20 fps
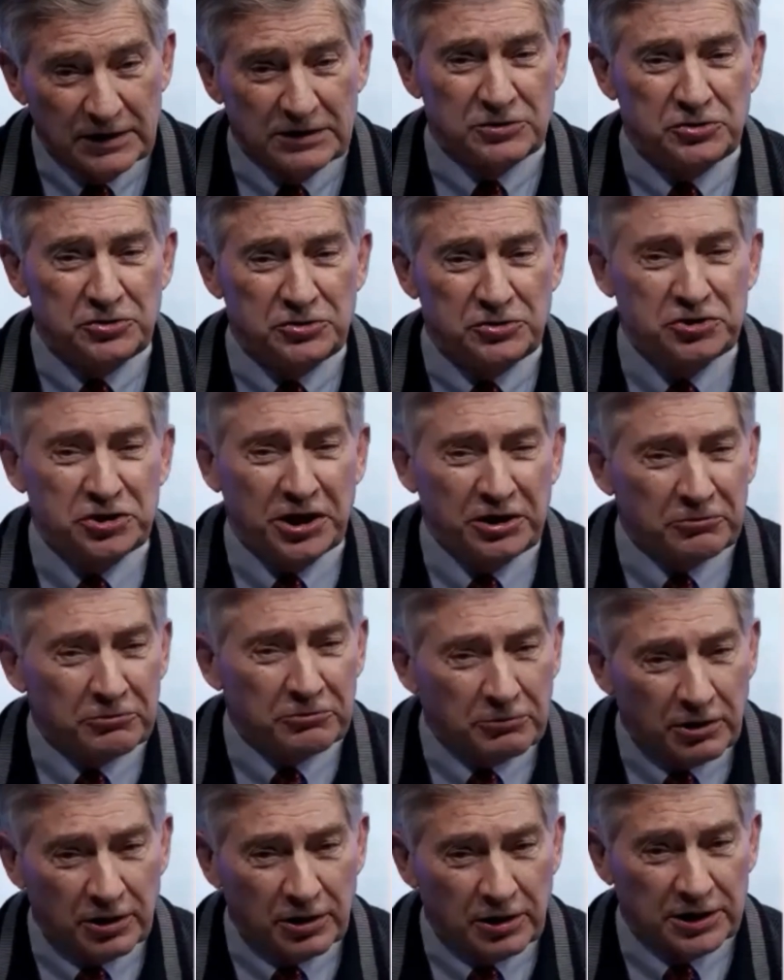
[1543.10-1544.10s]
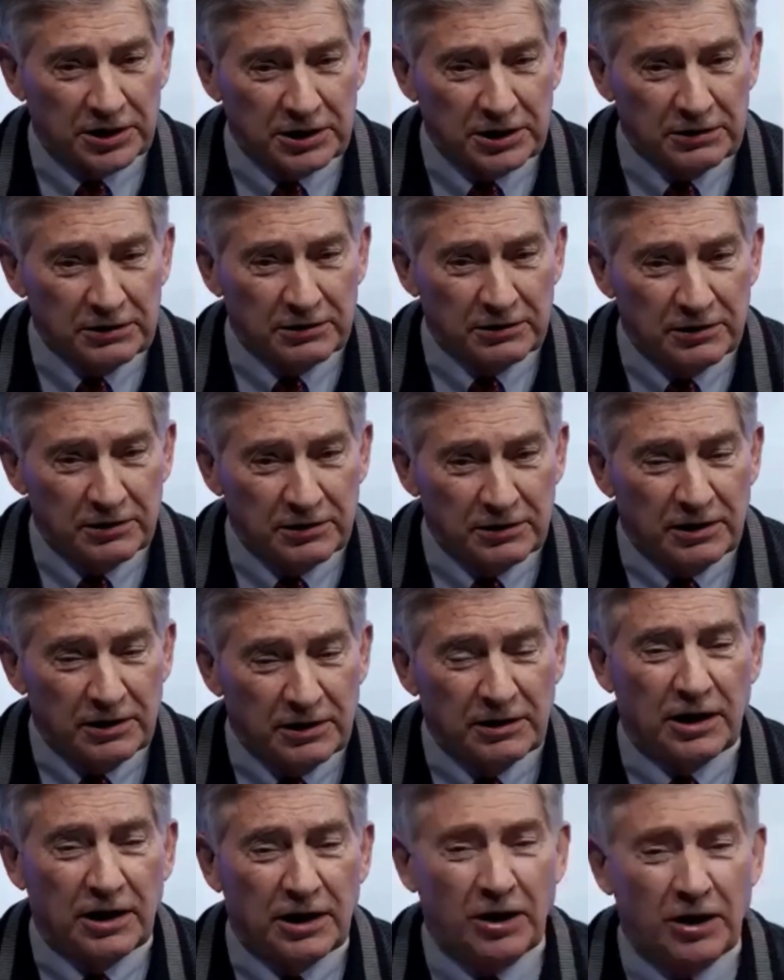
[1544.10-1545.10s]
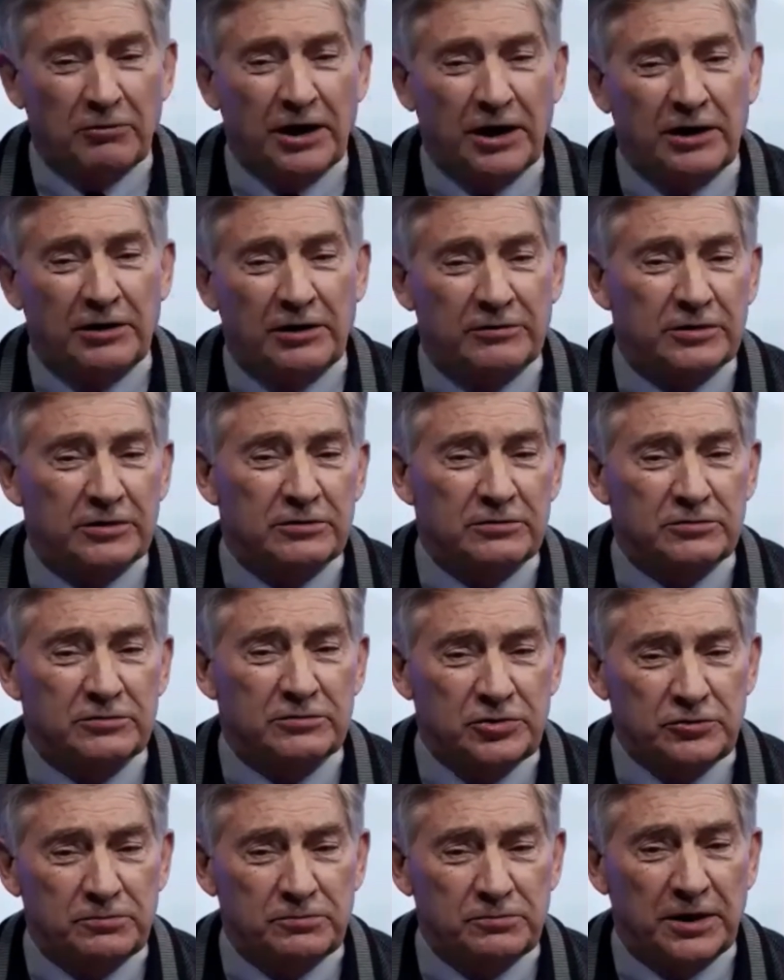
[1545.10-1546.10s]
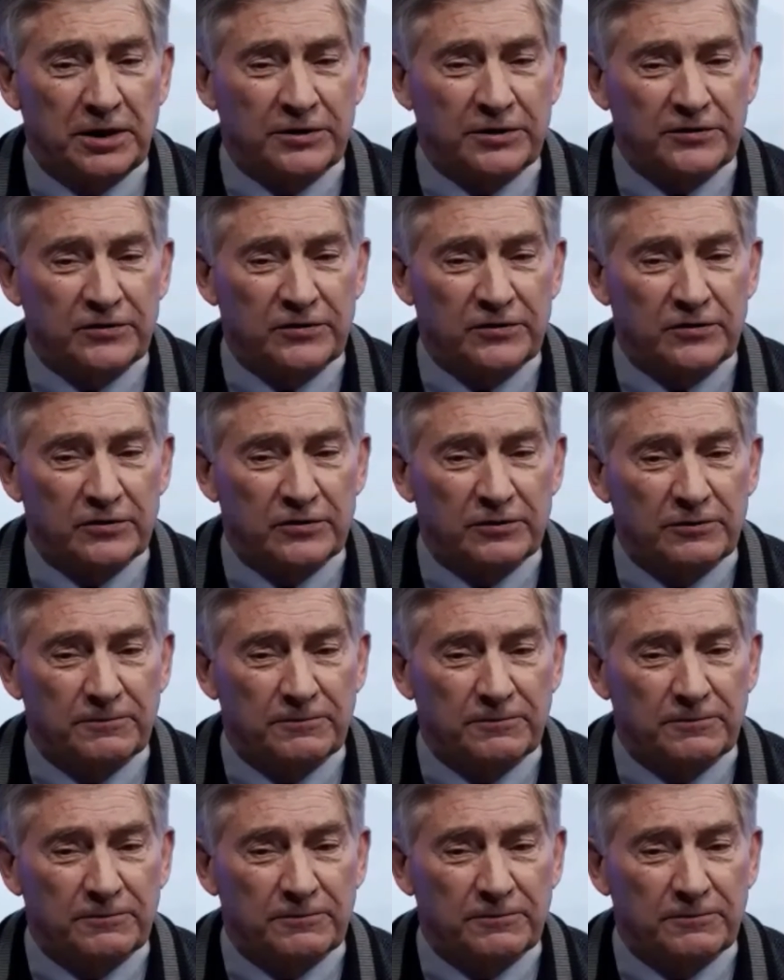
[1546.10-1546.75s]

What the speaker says: generally around 2 months,